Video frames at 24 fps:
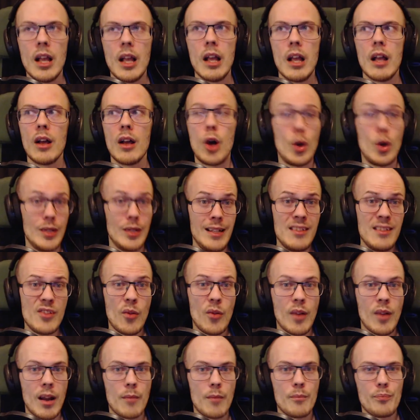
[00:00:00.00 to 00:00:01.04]
On
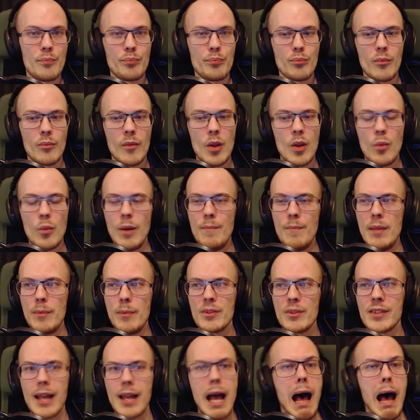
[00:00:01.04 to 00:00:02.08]
Instagram, when people
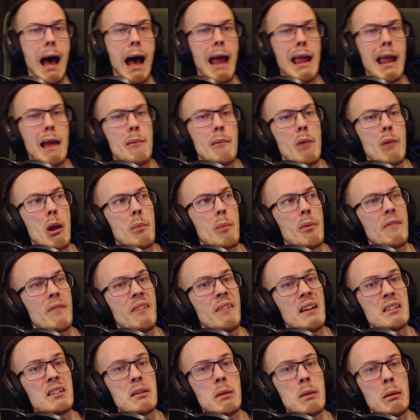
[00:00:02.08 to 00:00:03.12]
say, I am a
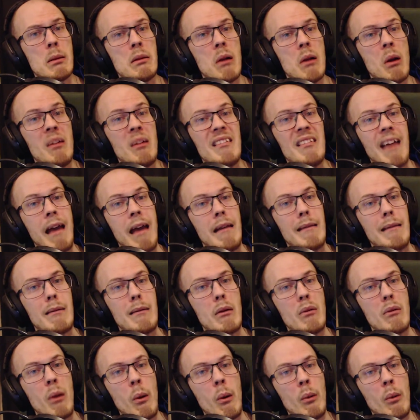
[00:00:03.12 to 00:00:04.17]
professional organic
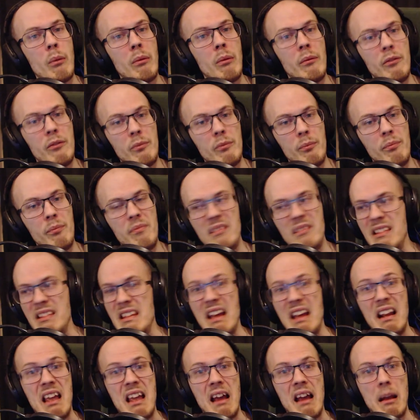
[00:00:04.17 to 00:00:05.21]
grow,
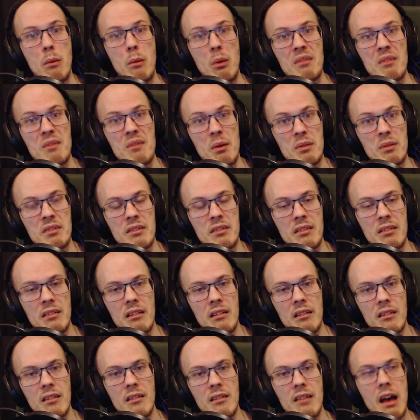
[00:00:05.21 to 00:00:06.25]
yada yada whatnot,
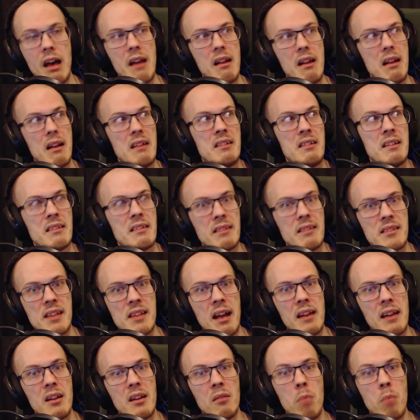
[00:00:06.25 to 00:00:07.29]
analytic
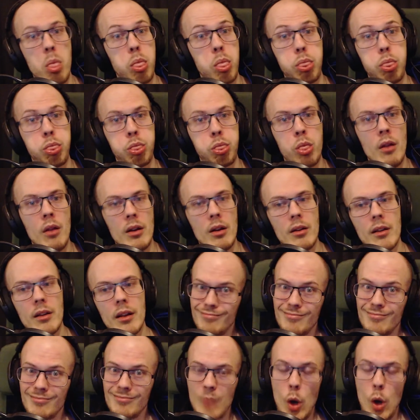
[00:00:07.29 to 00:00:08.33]
designer,
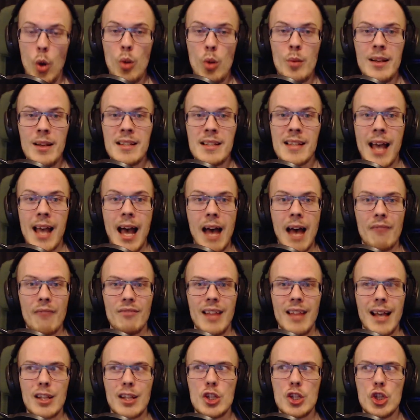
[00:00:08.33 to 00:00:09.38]
always have
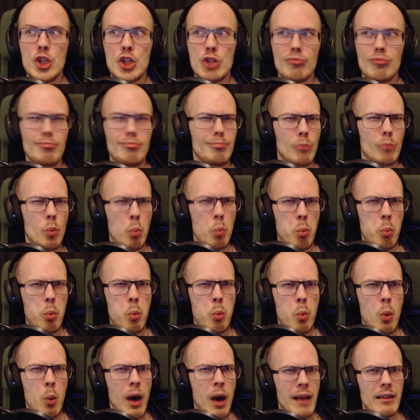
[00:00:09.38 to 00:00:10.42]
like
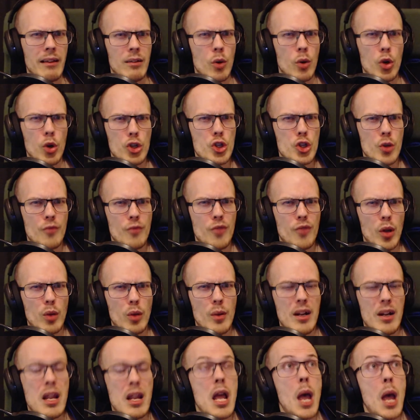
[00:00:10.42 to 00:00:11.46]
one or two
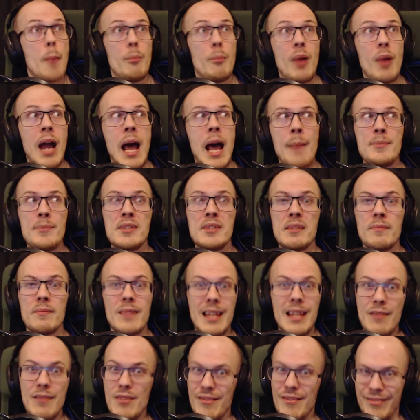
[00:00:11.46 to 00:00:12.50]
followers, perhaps
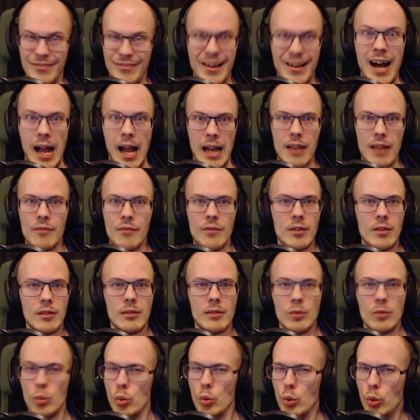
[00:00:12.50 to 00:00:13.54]
even five.
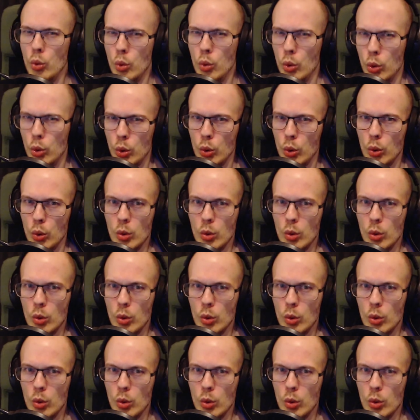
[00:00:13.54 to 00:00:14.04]
Ooh.